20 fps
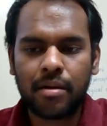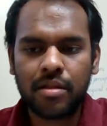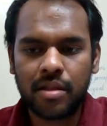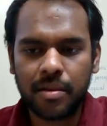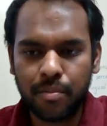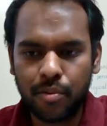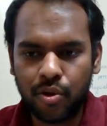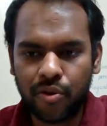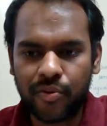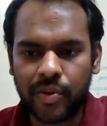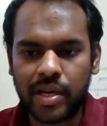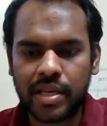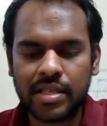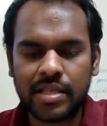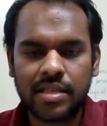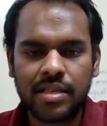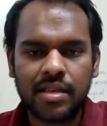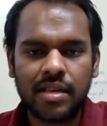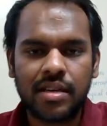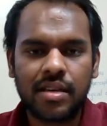the
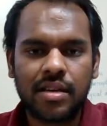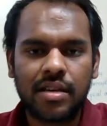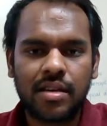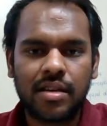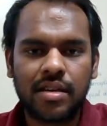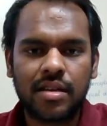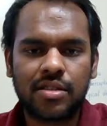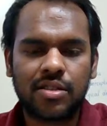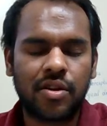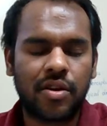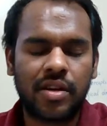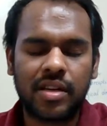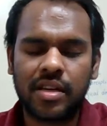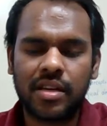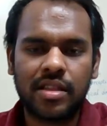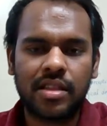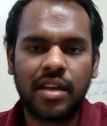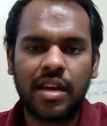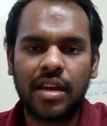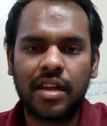movies. Sorry,
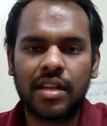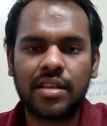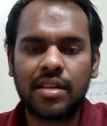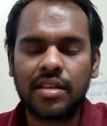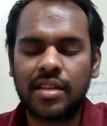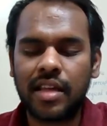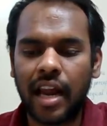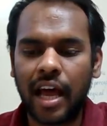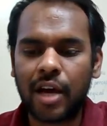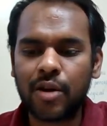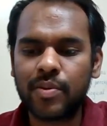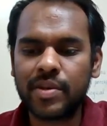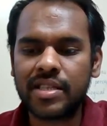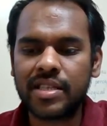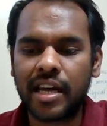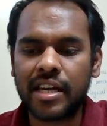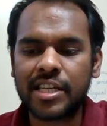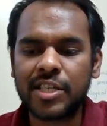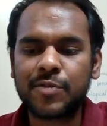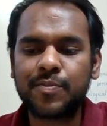the language
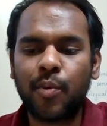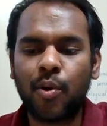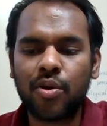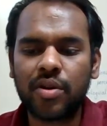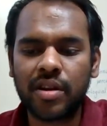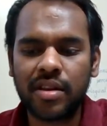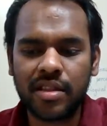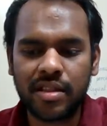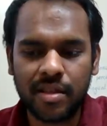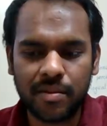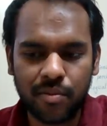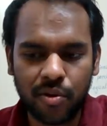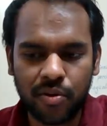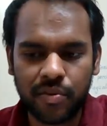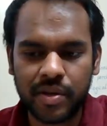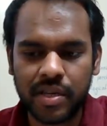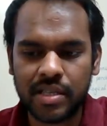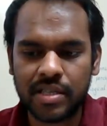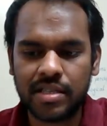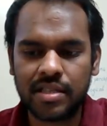that is spoken in the
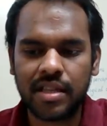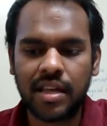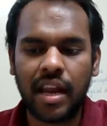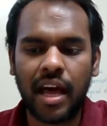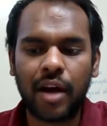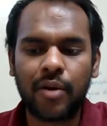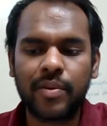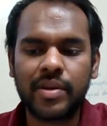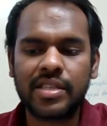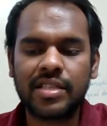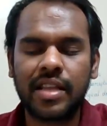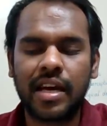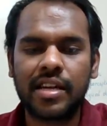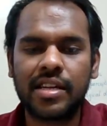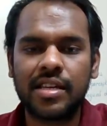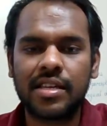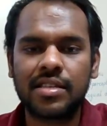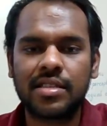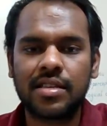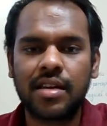movies, the language
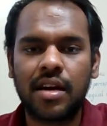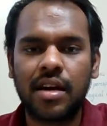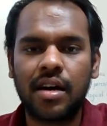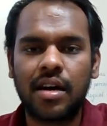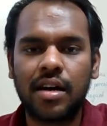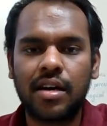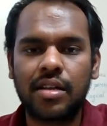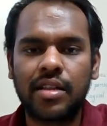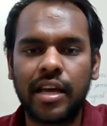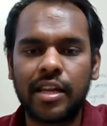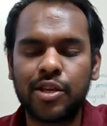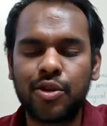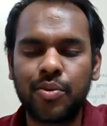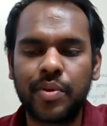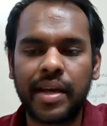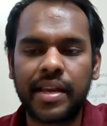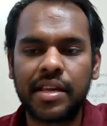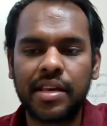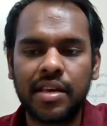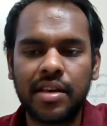that is that you
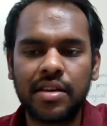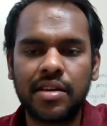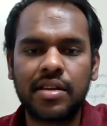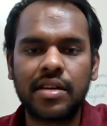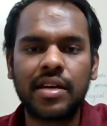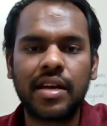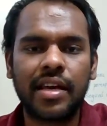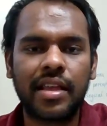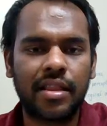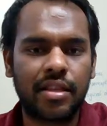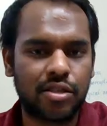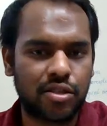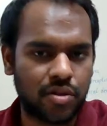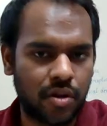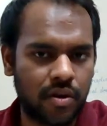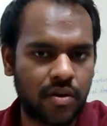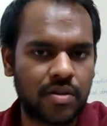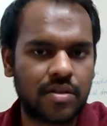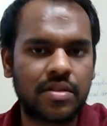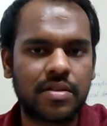can hear in the
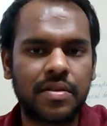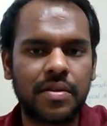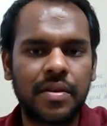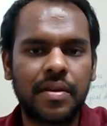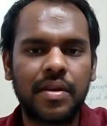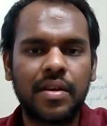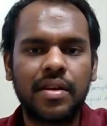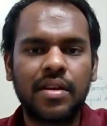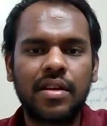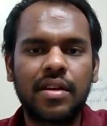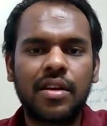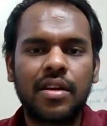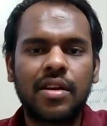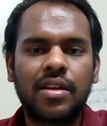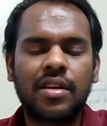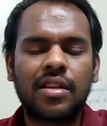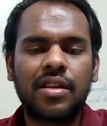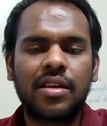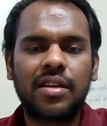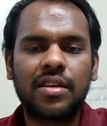songs.
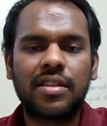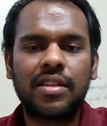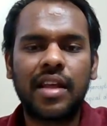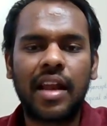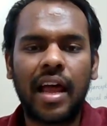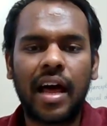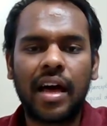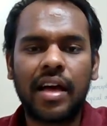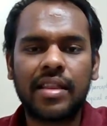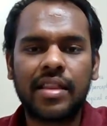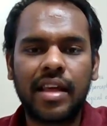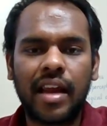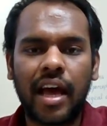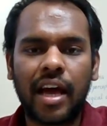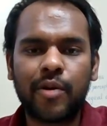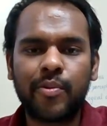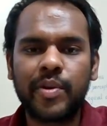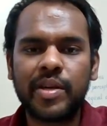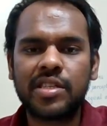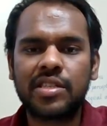The
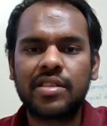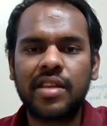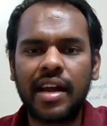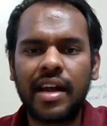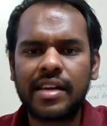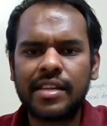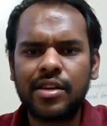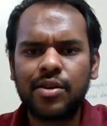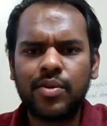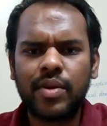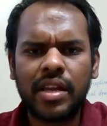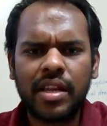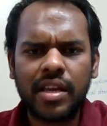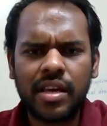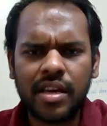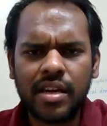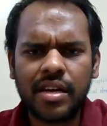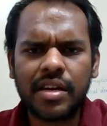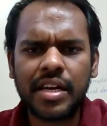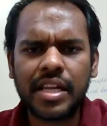language that you can
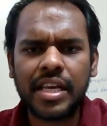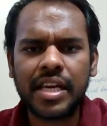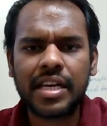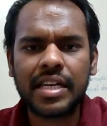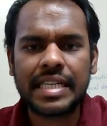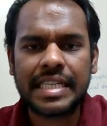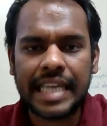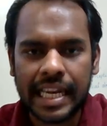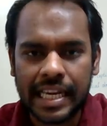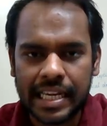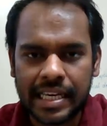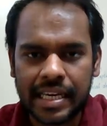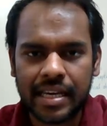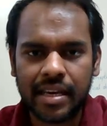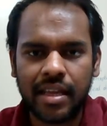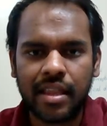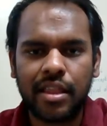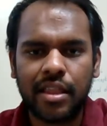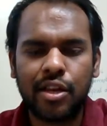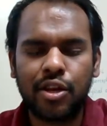hear near Delhi,
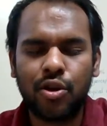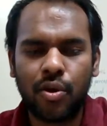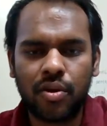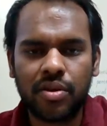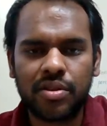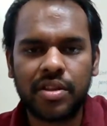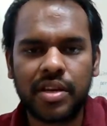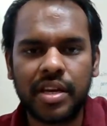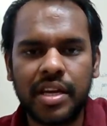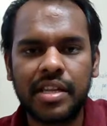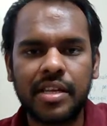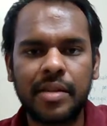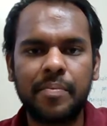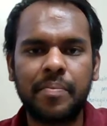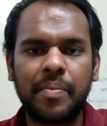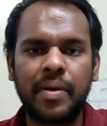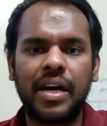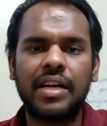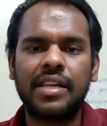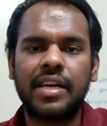the North
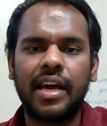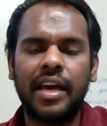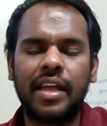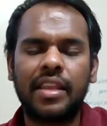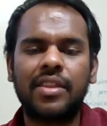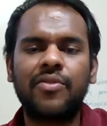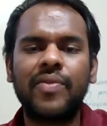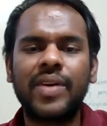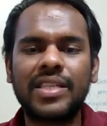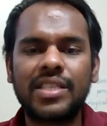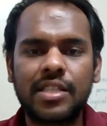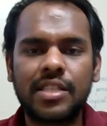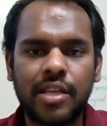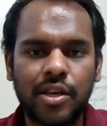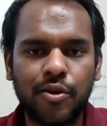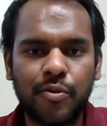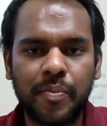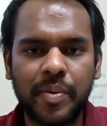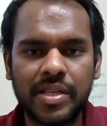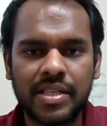Indian part and the West
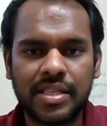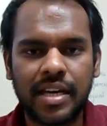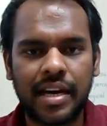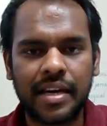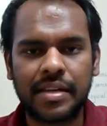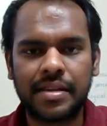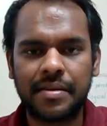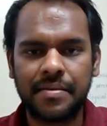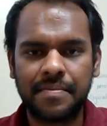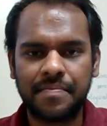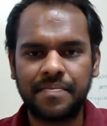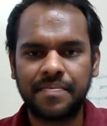UP side.